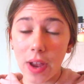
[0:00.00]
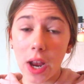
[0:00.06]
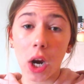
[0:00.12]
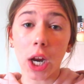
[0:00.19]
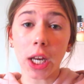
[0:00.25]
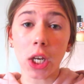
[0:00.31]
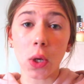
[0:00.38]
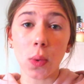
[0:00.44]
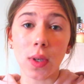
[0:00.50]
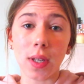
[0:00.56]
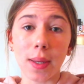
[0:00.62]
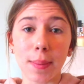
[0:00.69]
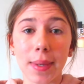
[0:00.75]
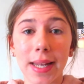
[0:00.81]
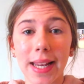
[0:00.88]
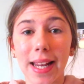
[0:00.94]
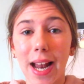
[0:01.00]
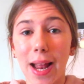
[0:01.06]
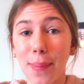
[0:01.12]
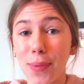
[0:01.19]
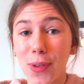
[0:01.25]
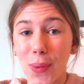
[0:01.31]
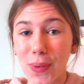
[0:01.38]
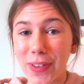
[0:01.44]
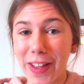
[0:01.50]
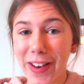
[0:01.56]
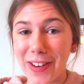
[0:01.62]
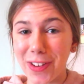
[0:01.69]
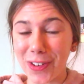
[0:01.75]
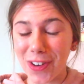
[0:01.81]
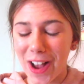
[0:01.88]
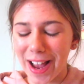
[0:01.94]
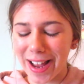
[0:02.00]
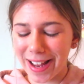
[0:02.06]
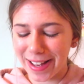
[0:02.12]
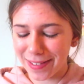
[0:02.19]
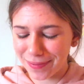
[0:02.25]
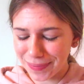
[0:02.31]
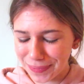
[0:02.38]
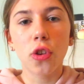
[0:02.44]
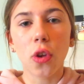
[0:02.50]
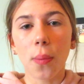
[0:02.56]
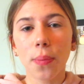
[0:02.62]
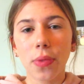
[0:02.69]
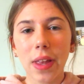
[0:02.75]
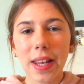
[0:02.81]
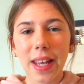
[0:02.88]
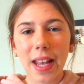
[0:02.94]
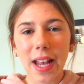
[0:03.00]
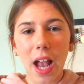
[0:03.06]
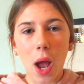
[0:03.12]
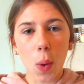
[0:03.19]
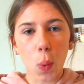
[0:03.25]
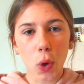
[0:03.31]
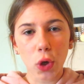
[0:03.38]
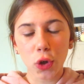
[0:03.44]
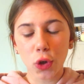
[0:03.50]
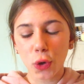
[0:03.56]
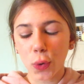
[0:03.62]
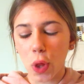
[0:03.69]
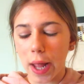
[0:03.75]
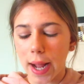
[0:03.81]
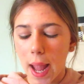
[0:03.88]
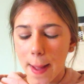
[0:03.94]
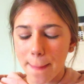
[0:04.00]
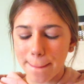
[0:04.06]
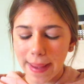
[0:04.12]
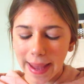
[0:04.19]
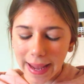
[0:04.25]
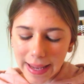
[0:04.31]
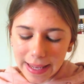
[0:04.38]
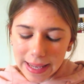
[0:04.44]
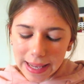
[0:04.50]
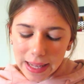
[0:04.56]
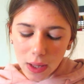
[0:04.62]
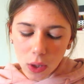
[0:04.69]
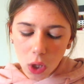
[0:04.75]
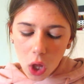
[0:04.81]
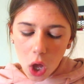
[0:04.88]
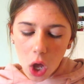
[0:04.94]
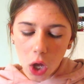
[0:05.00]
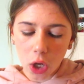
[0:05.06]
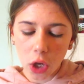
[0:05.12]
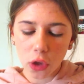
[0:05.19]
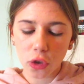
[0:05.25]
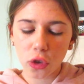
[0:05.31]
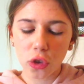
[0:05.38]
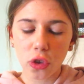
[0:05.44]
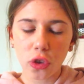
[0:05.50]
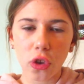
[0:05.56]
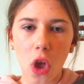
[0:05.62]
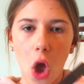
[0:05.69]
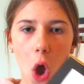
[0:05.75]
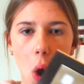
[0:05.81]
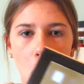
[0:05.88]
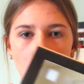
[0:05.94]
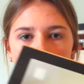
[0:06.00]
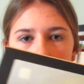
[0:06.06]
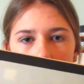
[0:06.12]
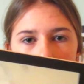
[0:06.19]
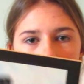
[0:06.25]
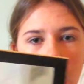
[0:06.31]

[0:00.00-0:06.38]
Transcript: very new to me, and I'm so excited to try it. So I'm thinking I want to do like a pinky look, so